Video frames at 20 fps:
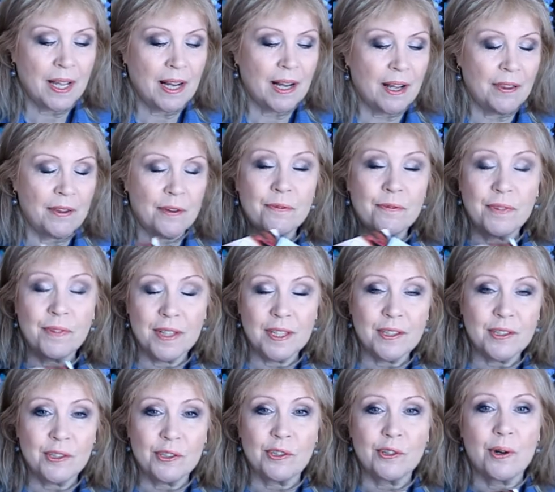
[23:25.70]
Uh, they're fun
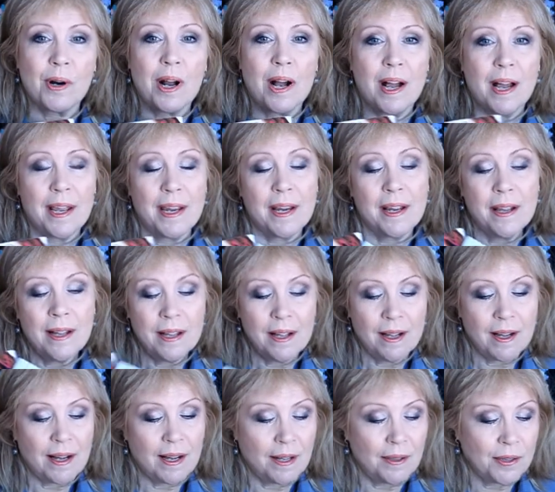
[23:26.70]
to try.
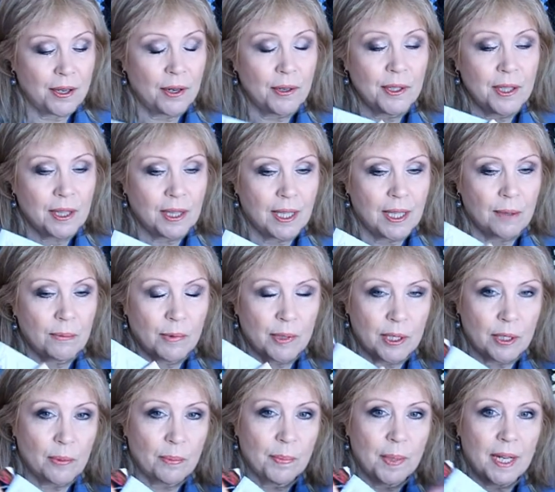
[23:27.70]
Uh, the only thing
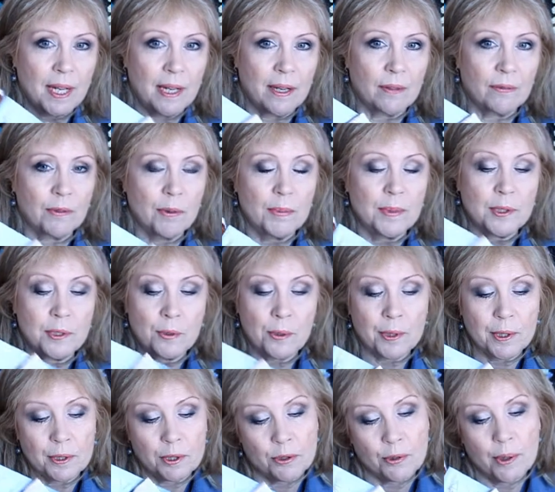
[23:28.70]
when you're buying from a
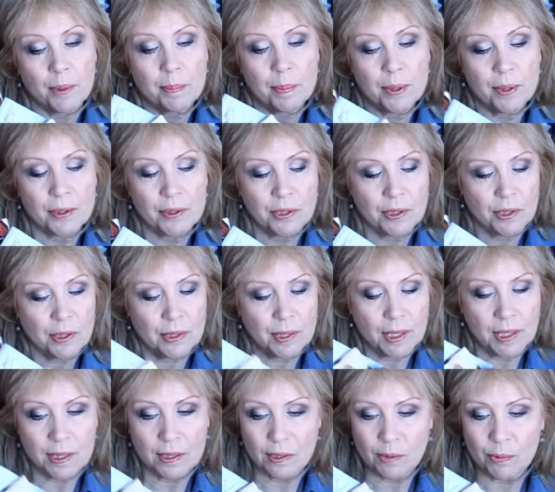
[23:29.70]
door-to-door -door person
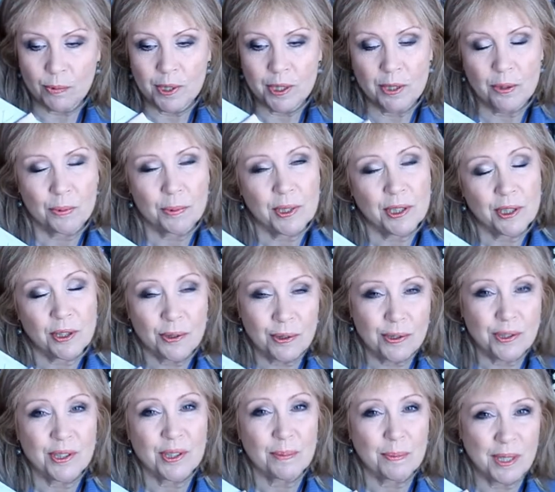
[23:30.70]
is when you
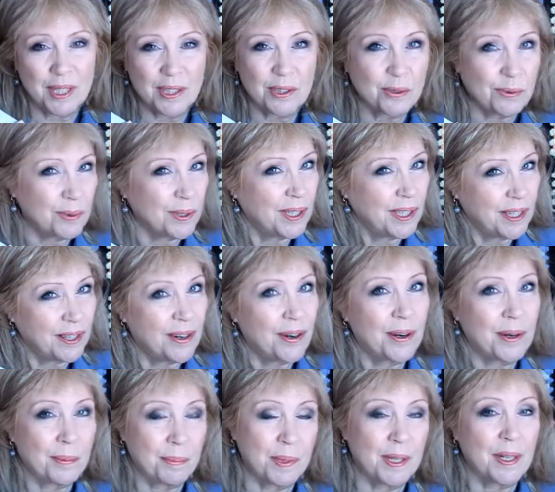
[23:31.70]
return something it's really
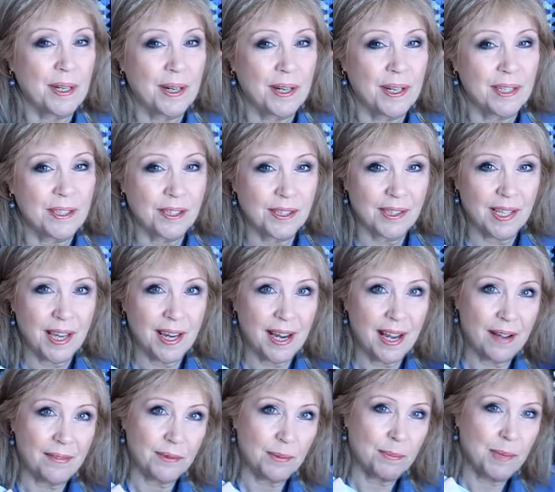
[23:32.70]
hard because they
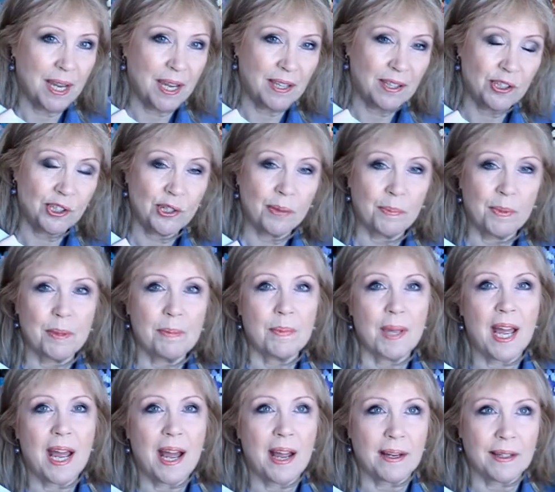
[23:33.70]
have to pay the shipping
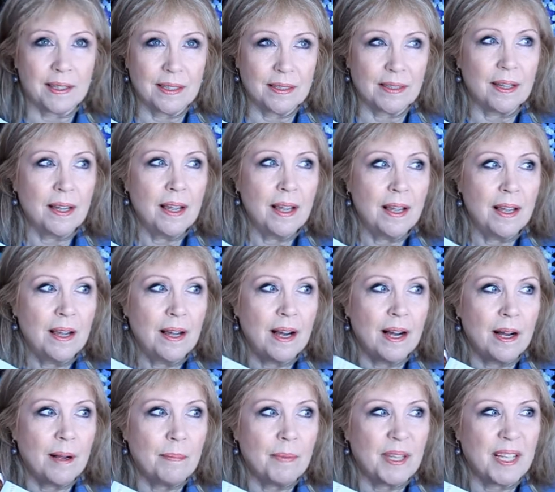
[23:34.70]
back and
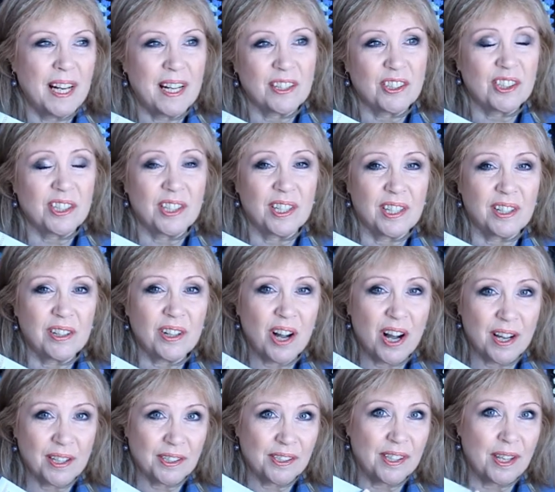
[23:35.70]
um, it actually
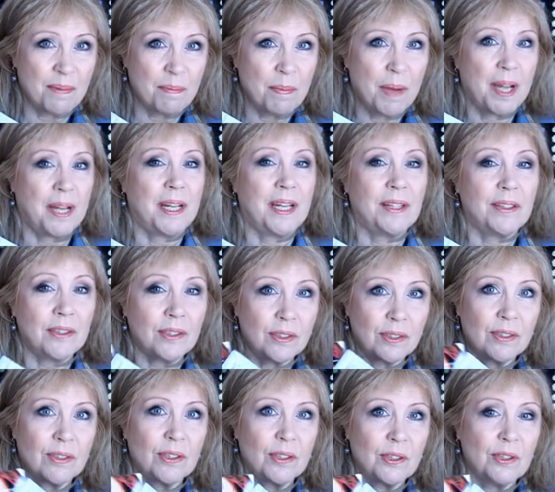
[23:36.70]
costs them money
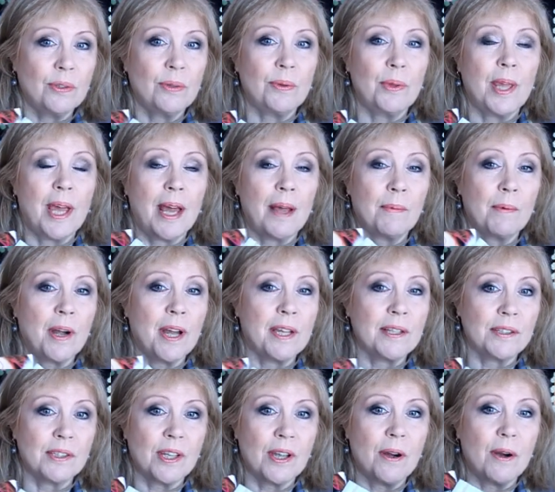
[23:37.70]
to do that way.
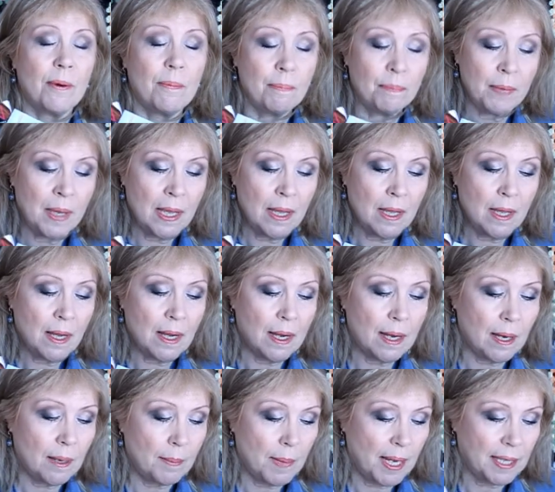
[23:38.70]
So
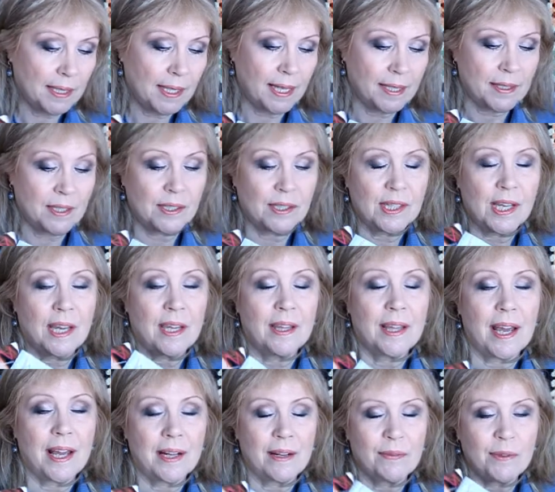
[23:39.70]
um, I'd like to say
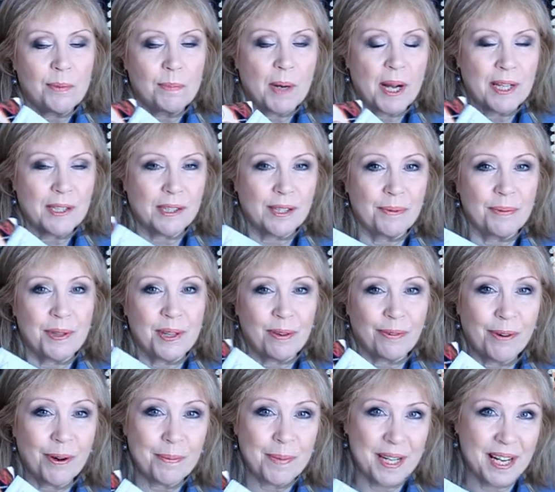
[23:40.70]
that if you buy something
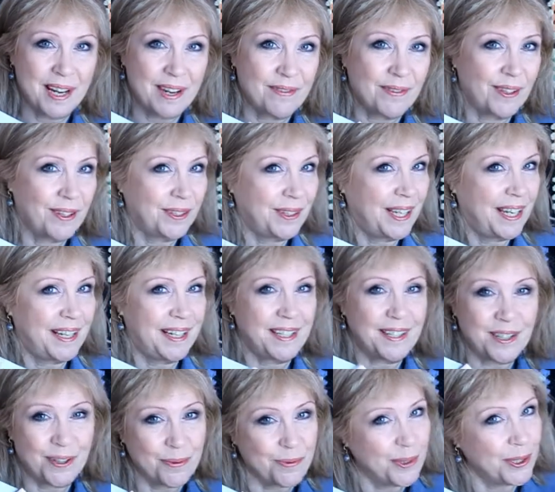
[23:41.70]
from an Avon lady,
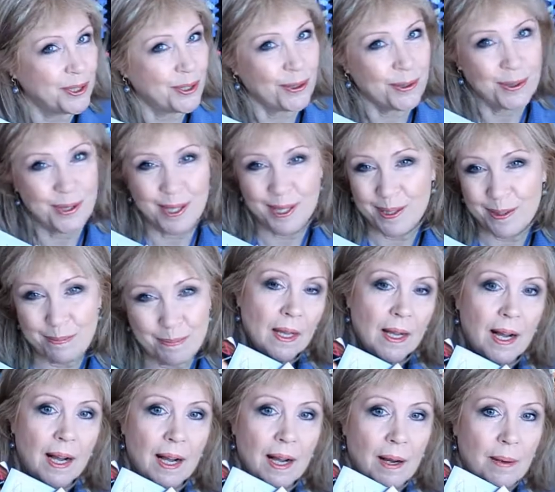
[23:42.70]
don't return it.
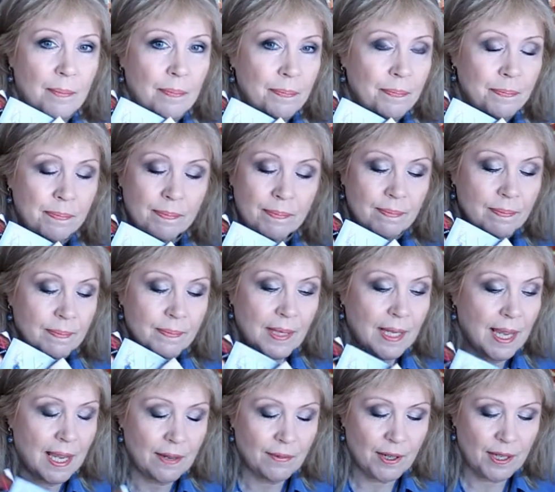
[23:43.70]
Um,
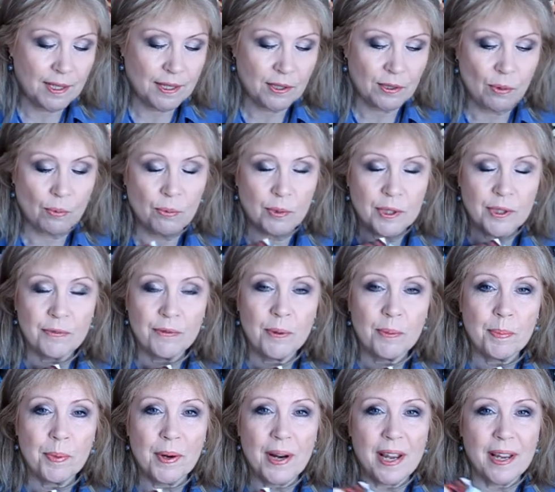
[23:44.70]
Avon is a
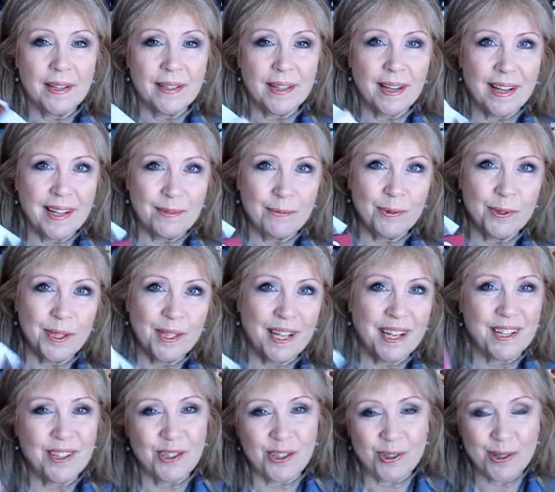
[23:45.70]
wonderful brand. I
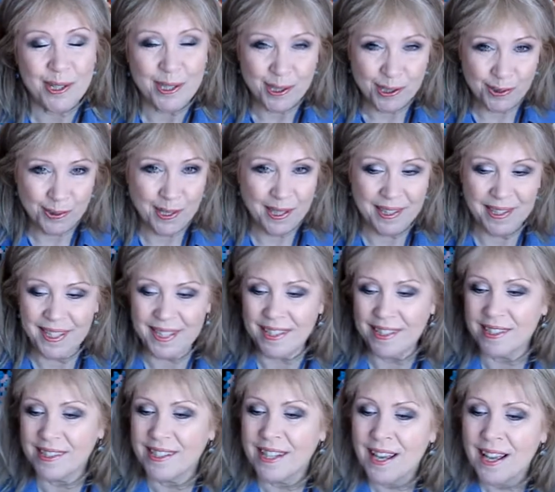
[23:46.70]
really enjoyed doing
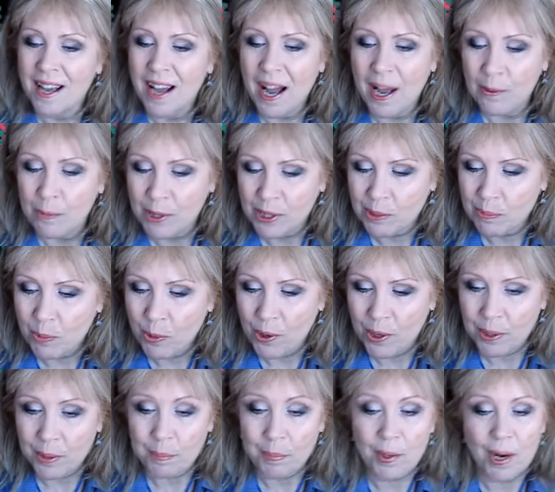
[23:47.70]
this. I wish
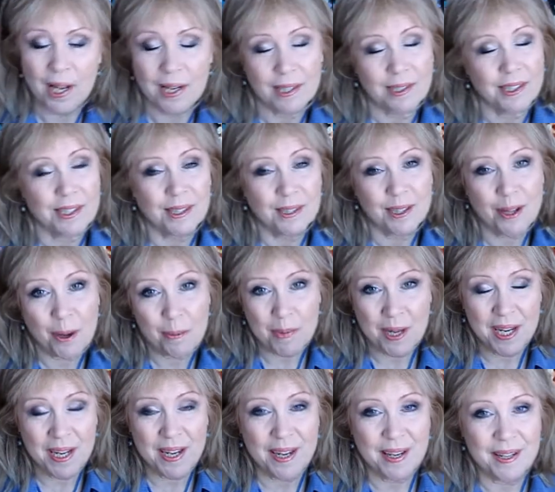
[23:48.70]
more of the products had come
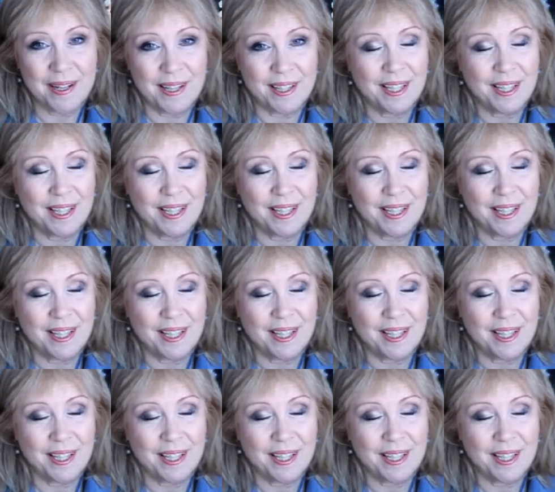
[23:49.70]
in.